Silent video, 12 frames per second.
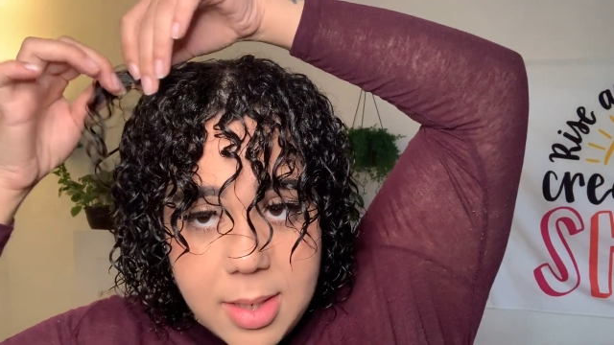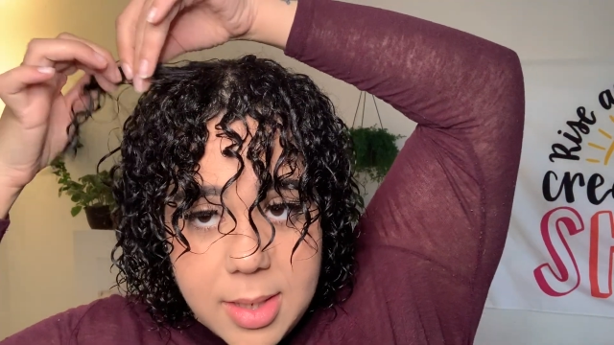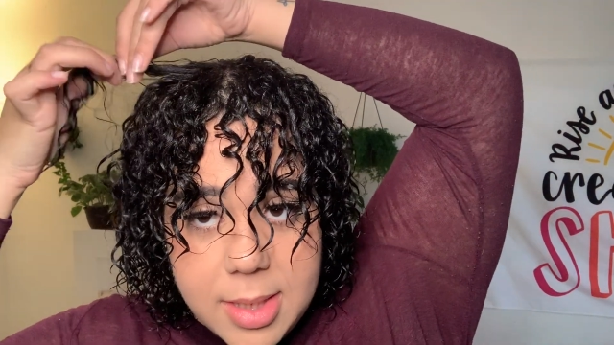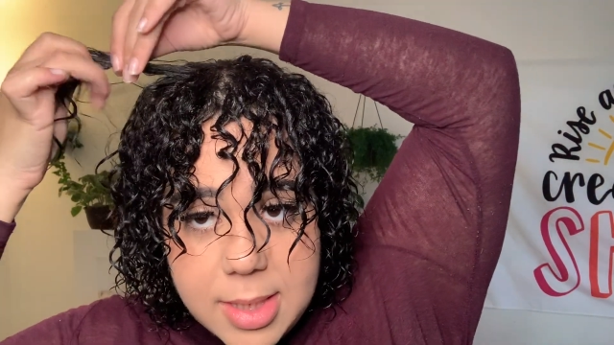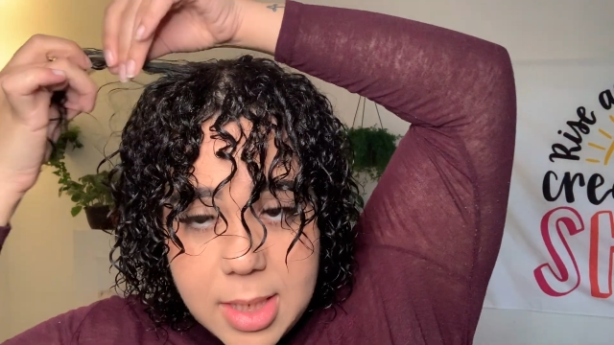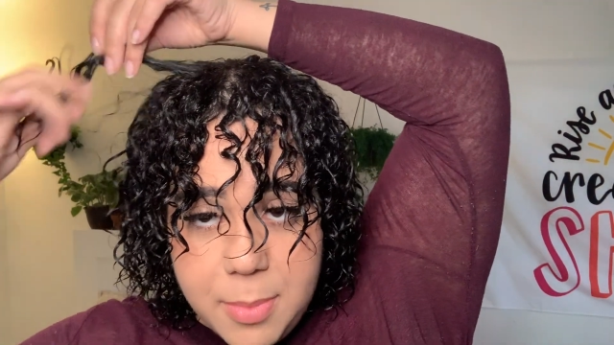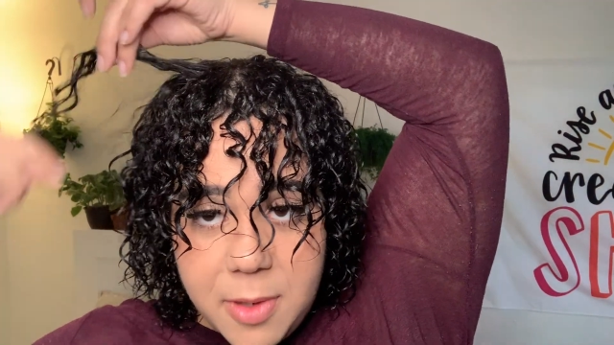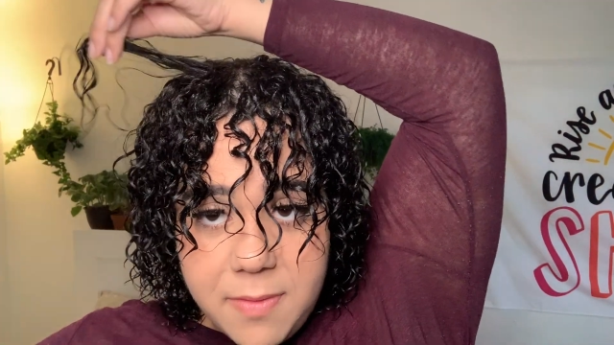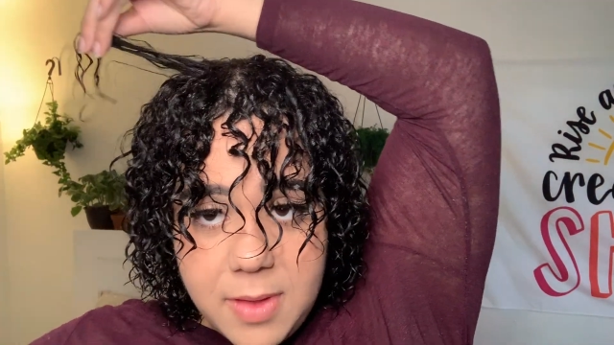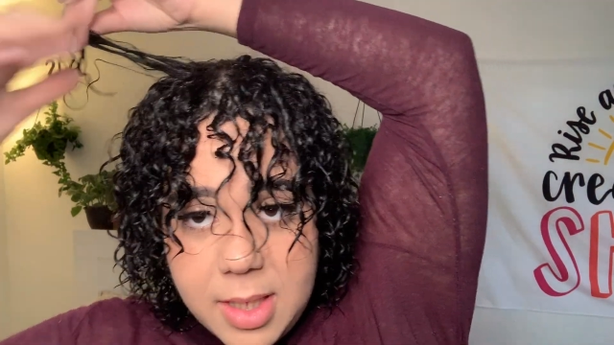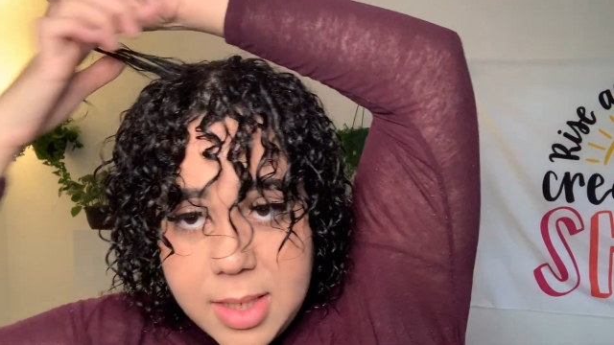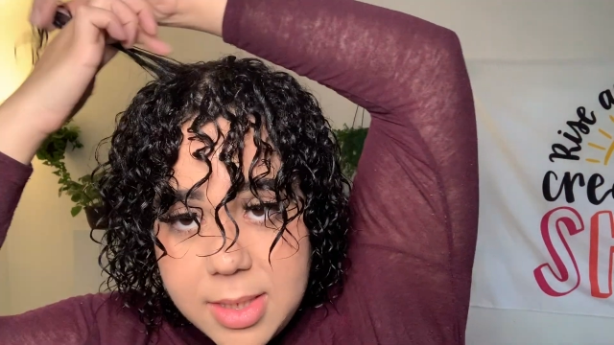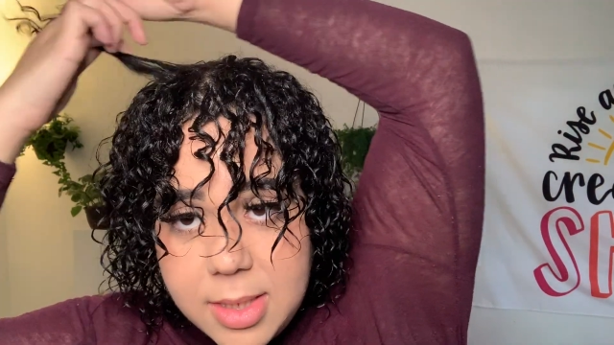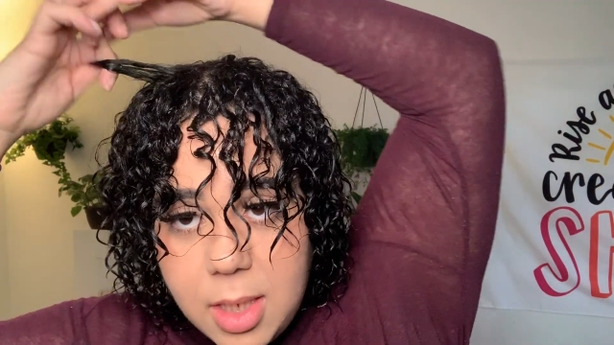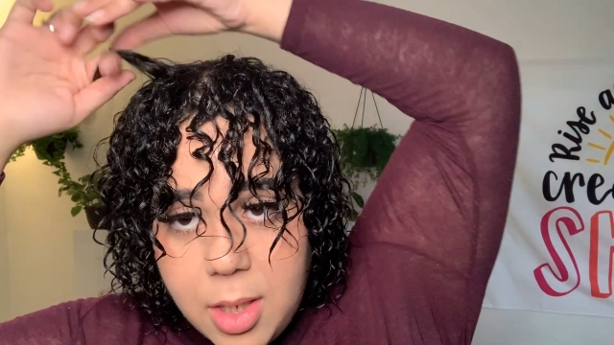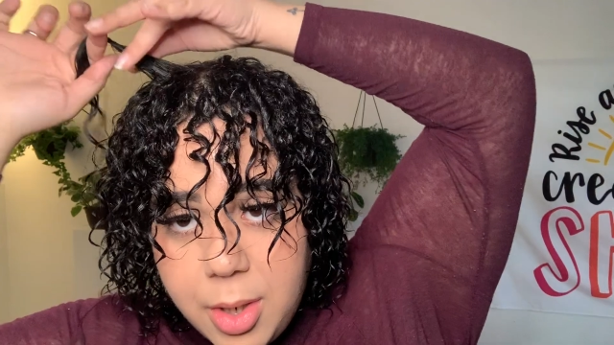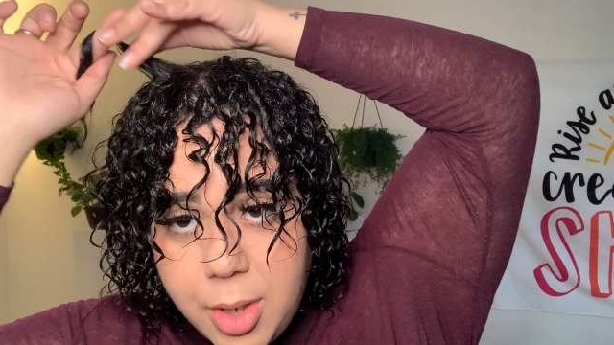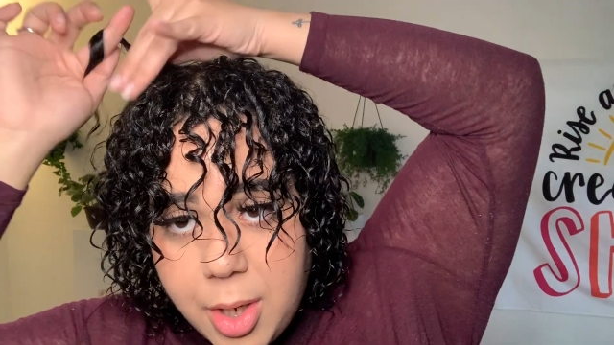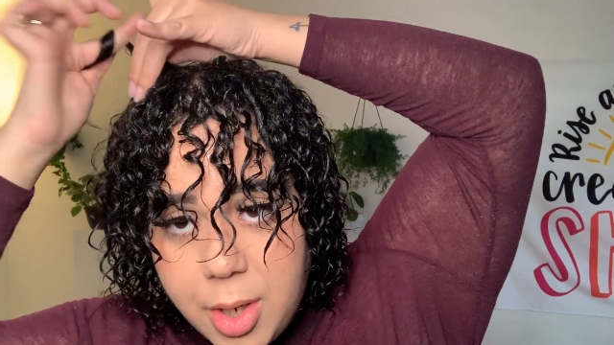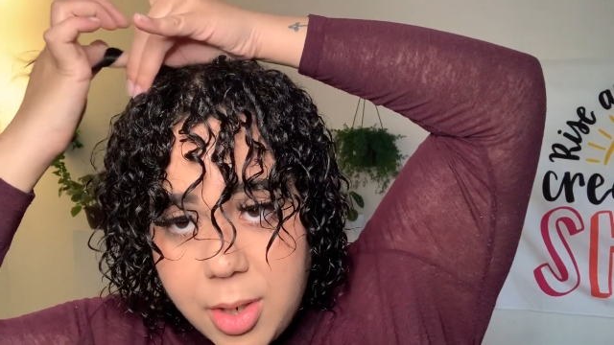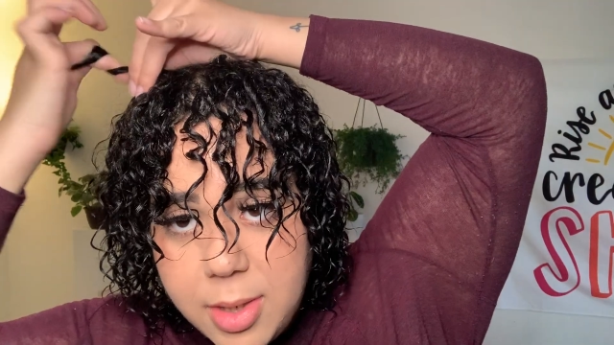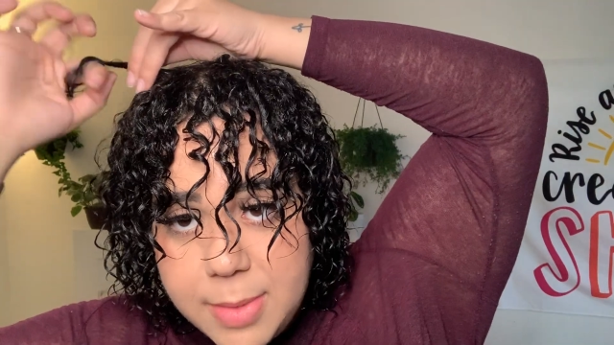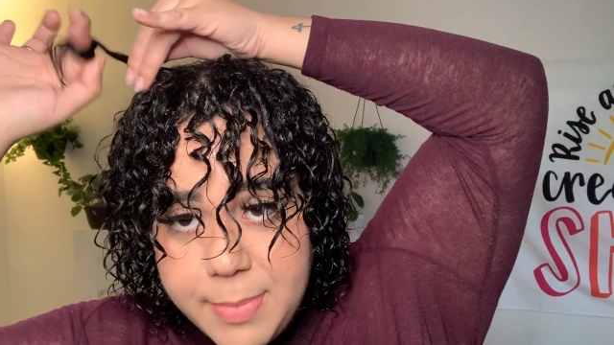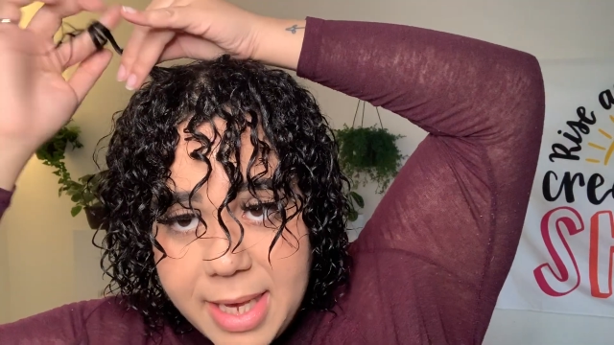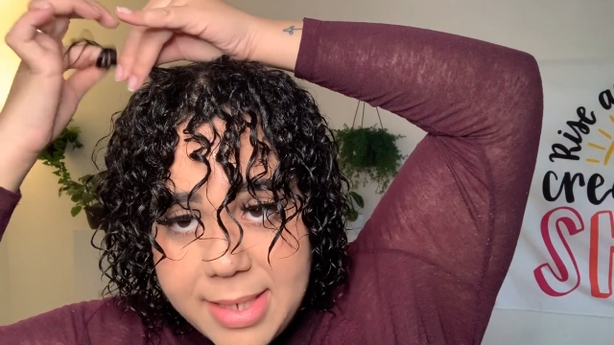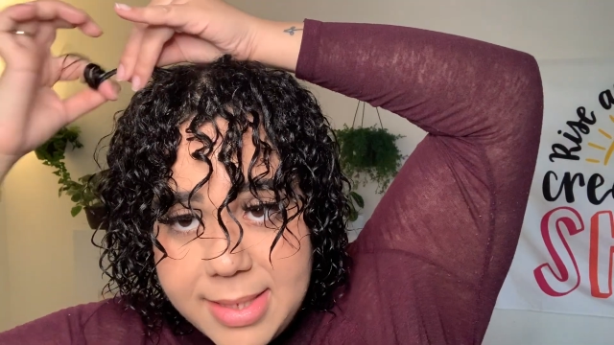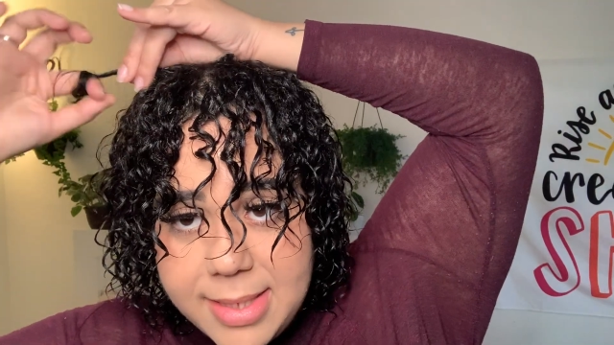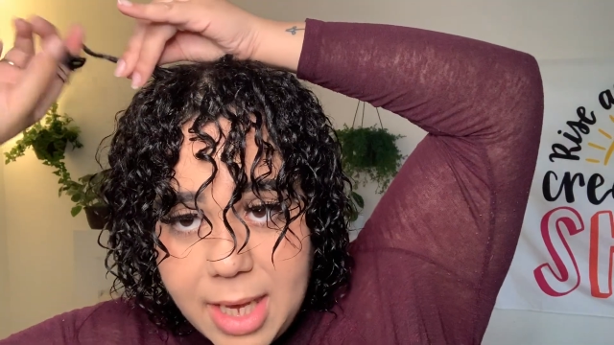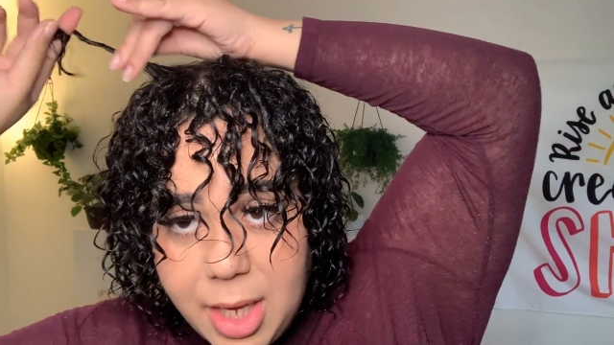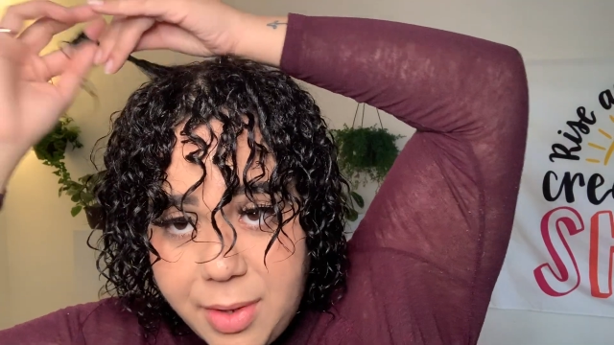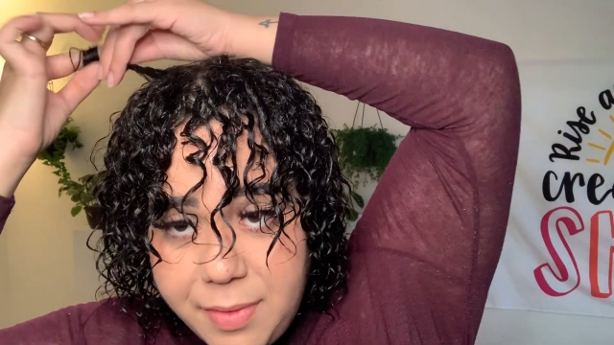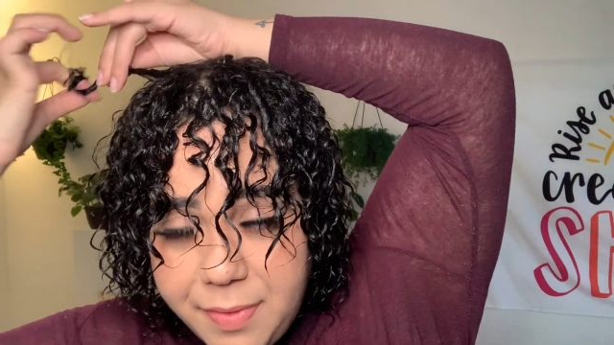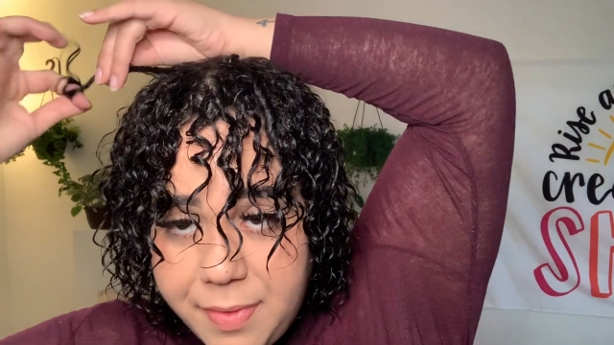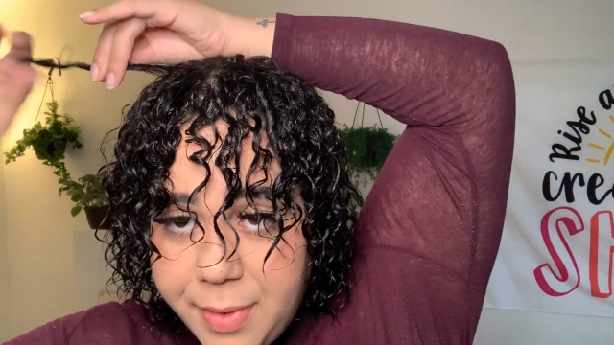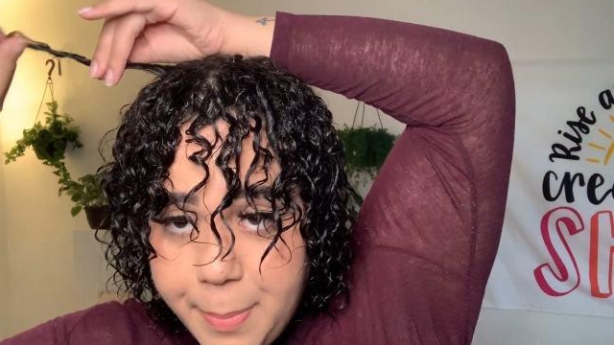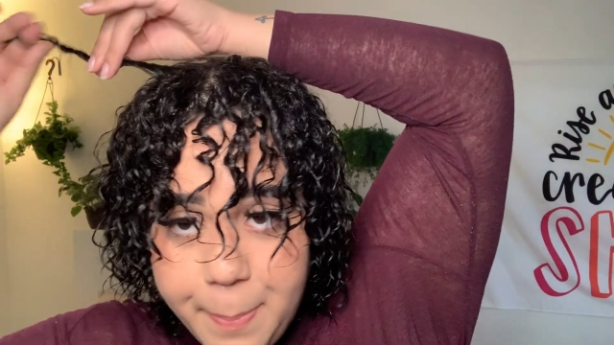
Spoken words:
some of these curls myself,